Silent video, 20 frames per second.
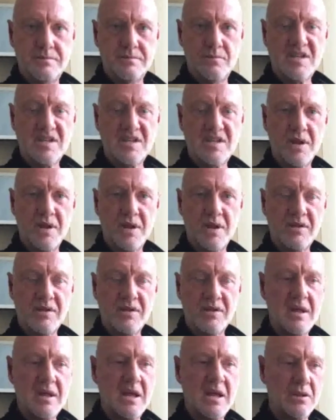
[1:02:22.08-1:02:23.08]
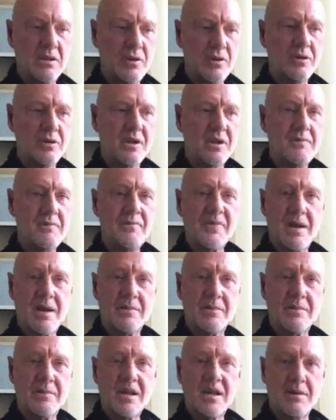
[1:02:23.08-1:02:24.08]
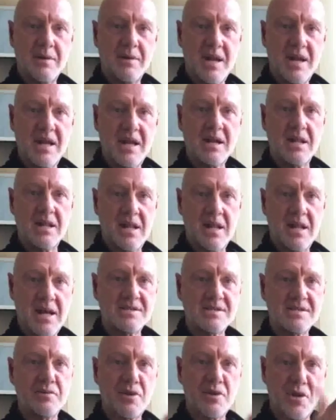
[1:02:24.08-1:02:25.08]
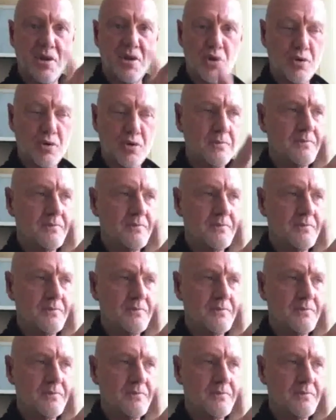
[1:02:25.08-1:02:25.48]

That's one thing I learned coming out of class with you